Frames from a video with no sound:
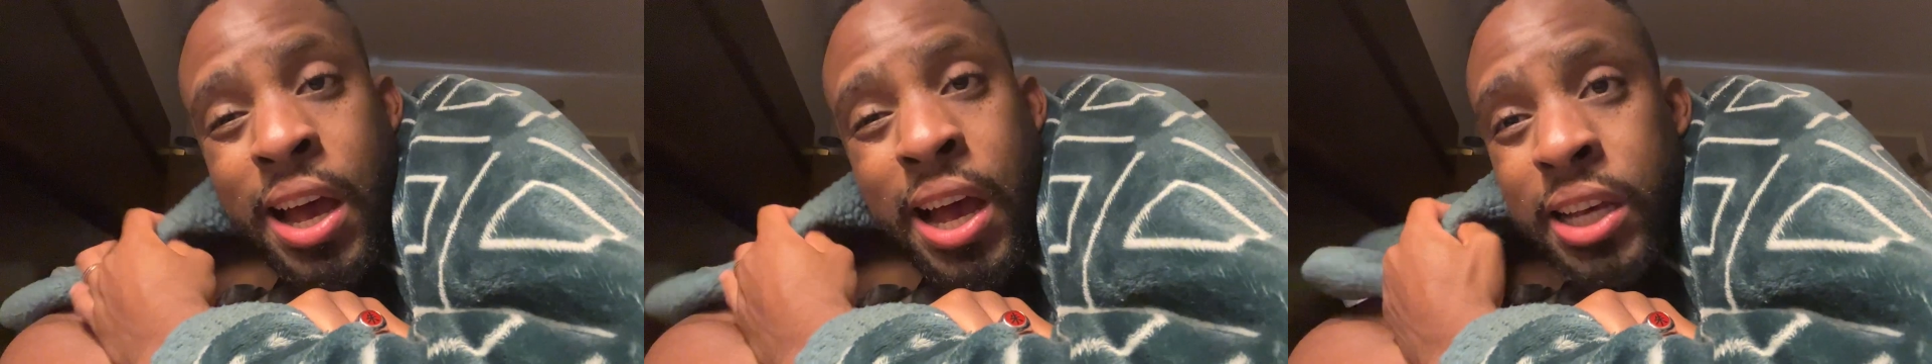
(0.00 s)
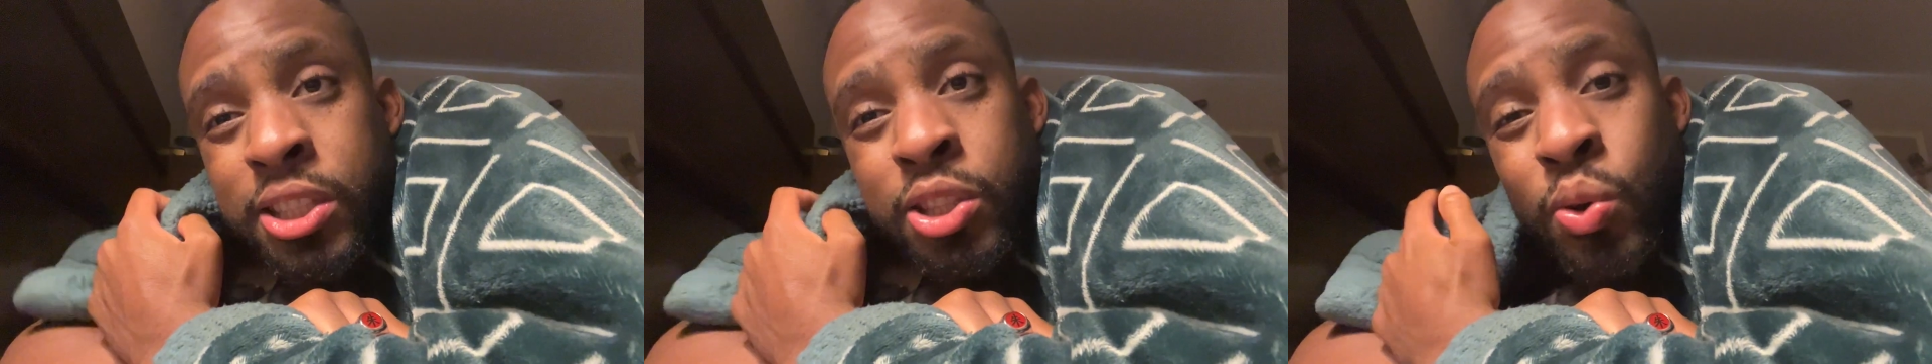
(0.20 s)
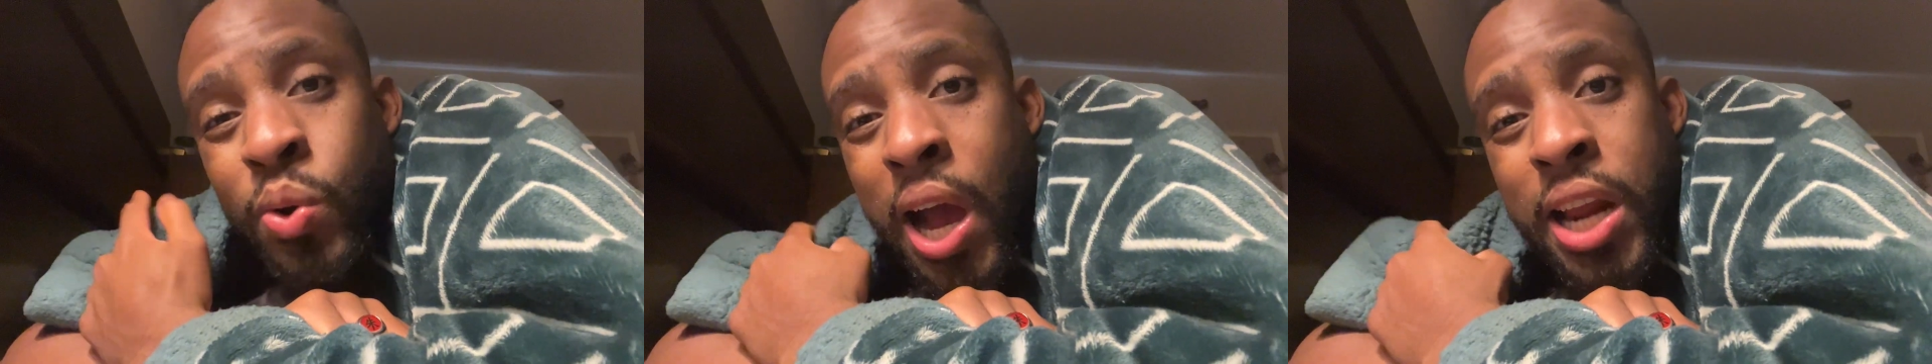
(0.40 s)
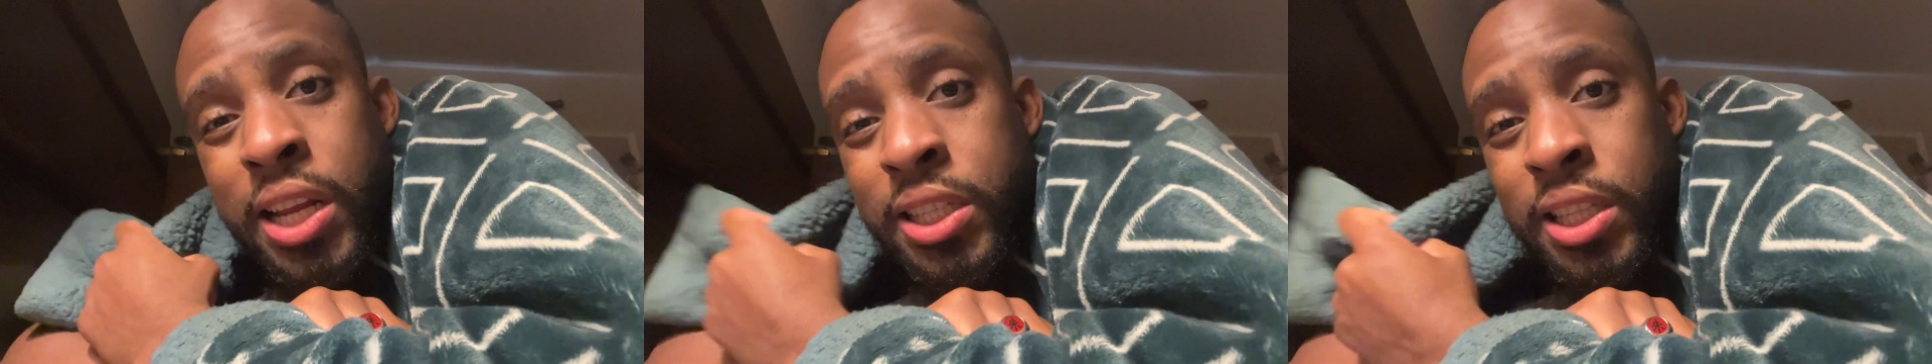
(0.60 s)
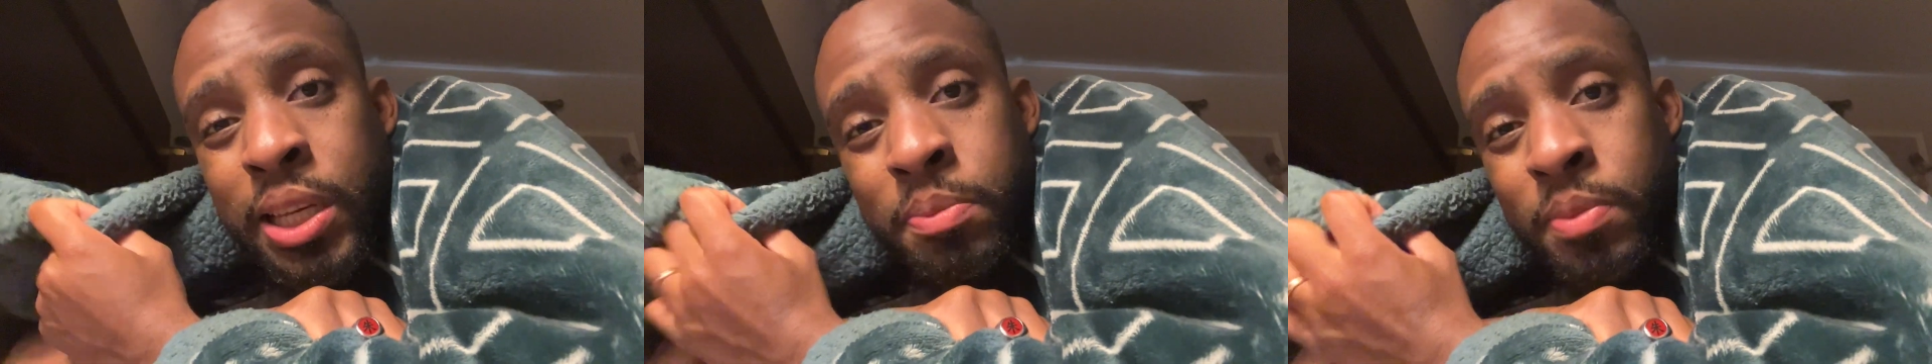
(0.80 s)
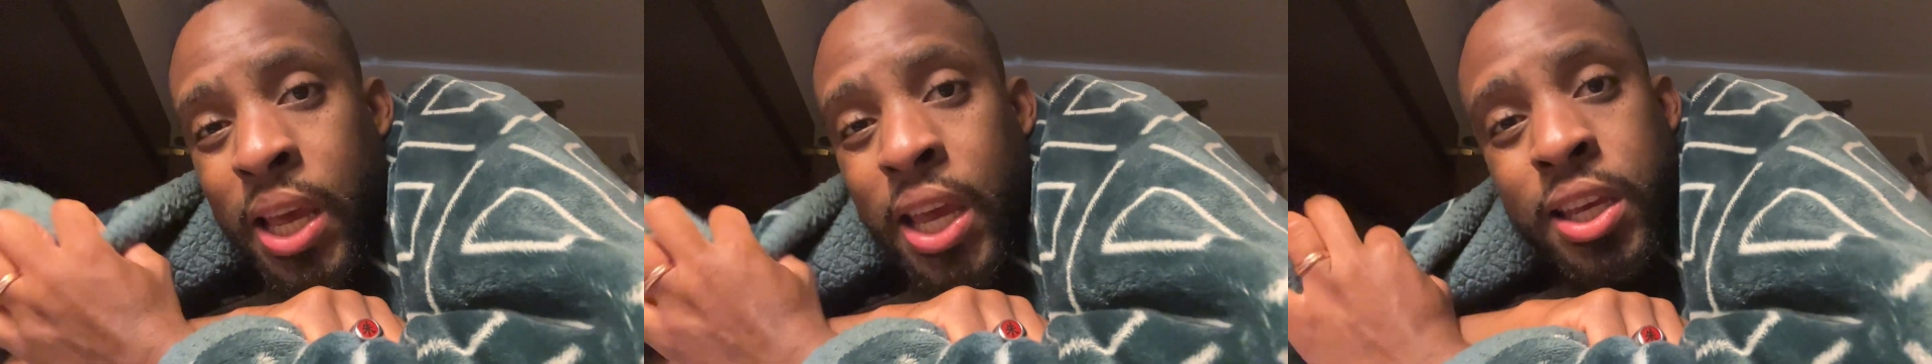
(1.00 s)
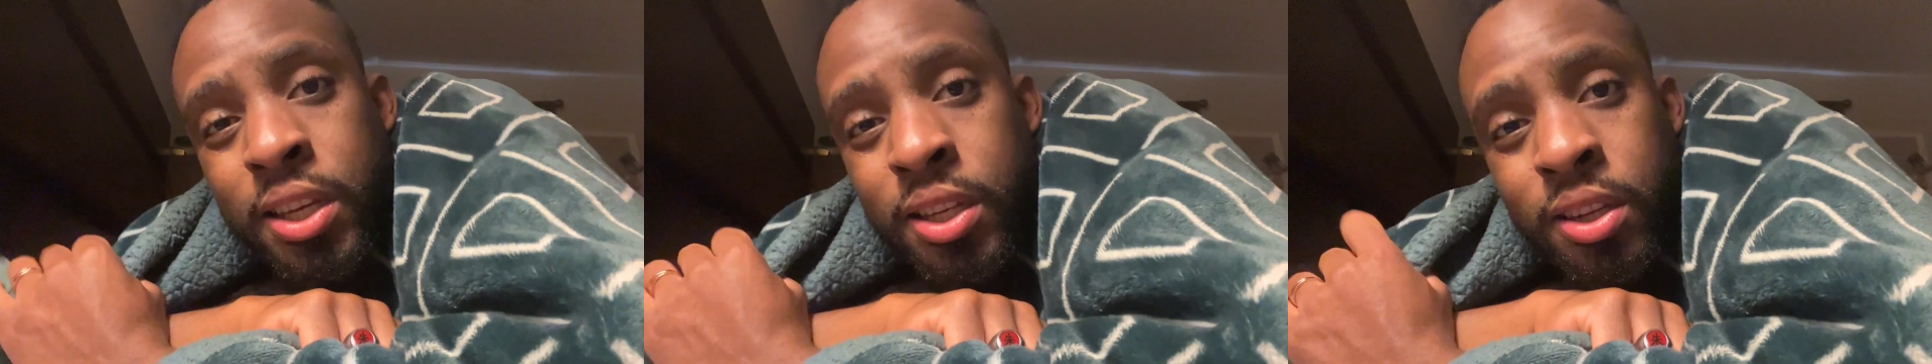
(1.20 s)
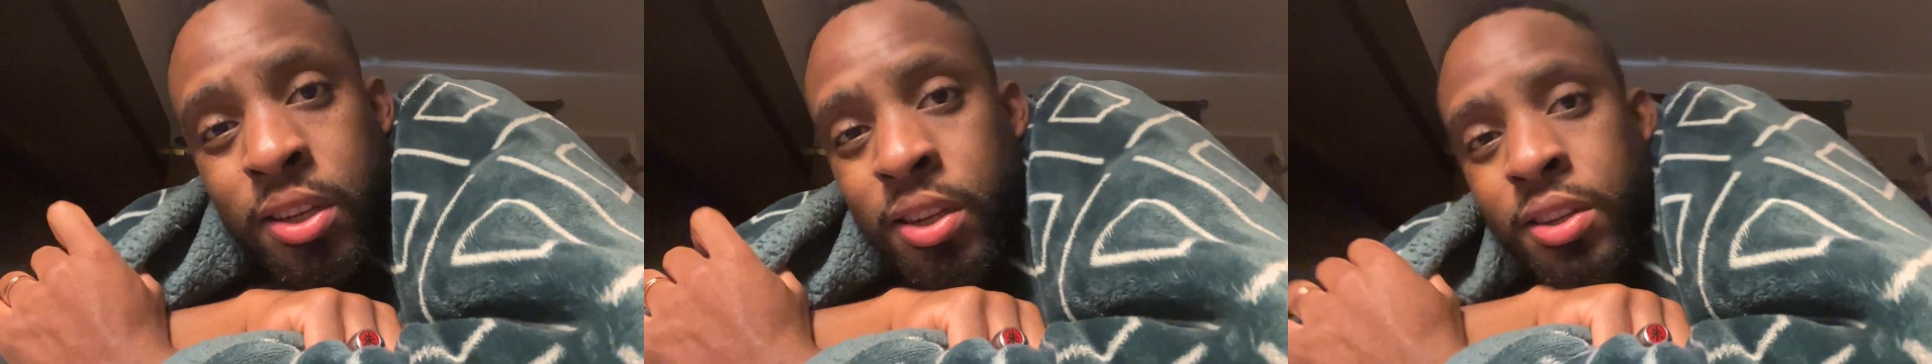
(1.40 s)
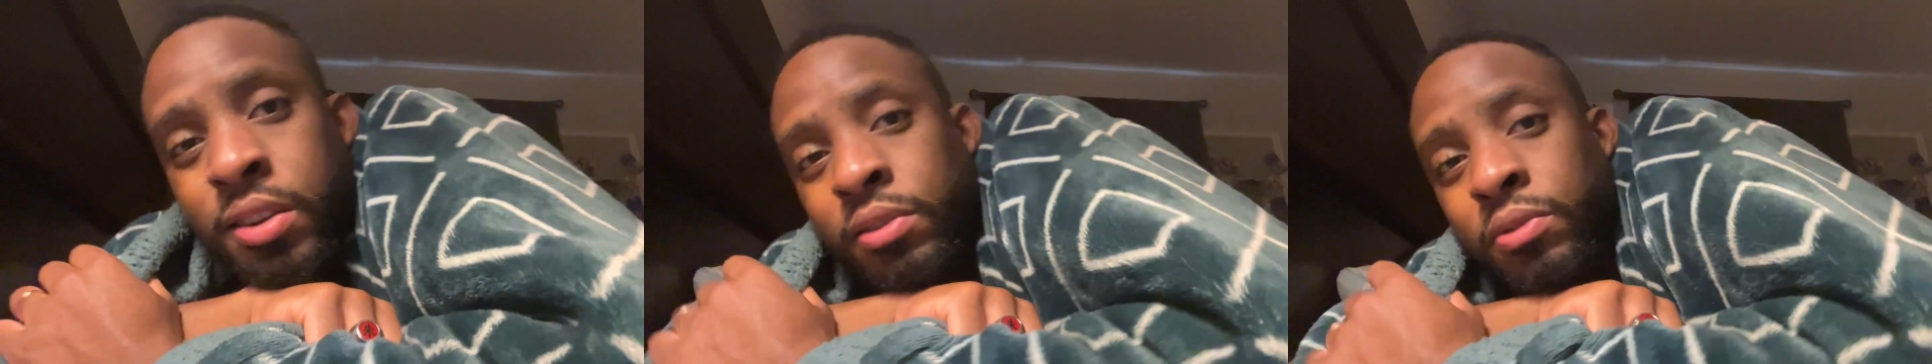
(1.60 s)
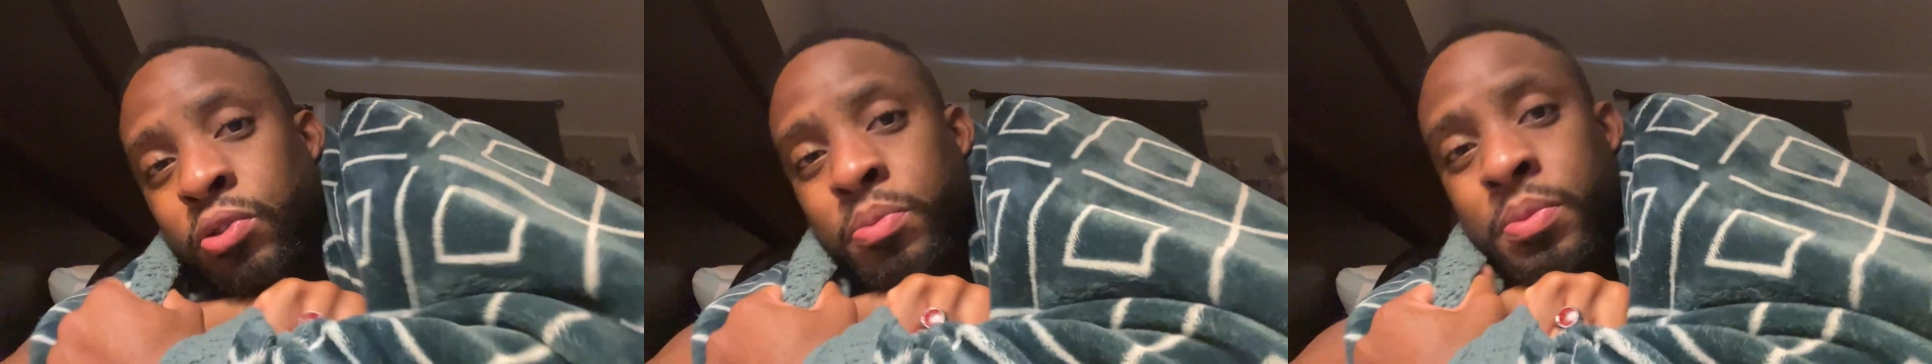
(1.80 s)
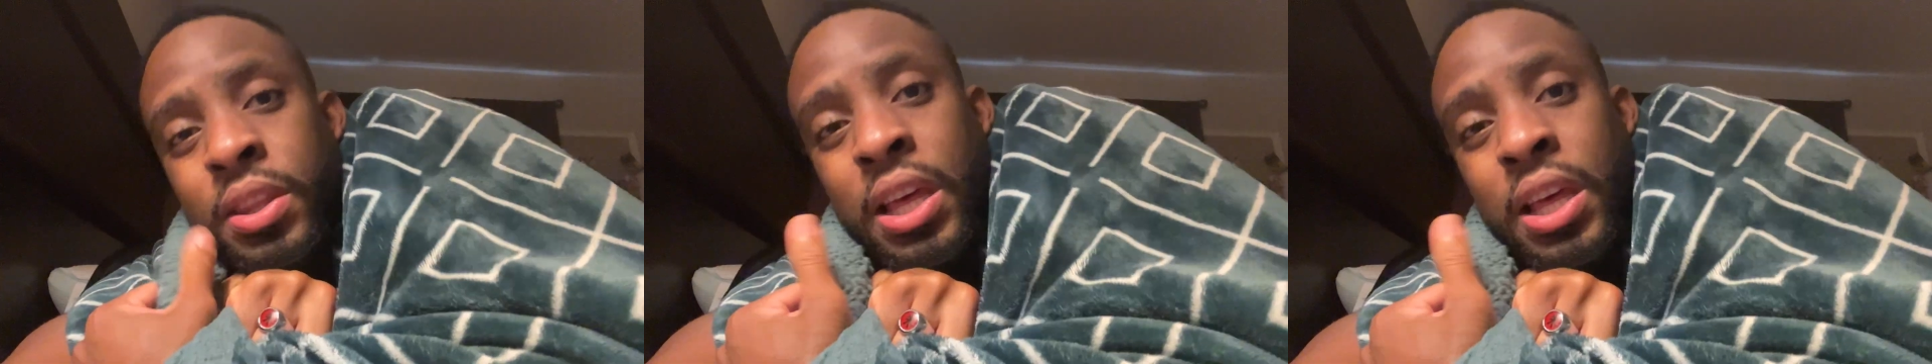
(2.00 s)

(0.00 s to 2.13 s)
I still gotta sleep naked. You feel me?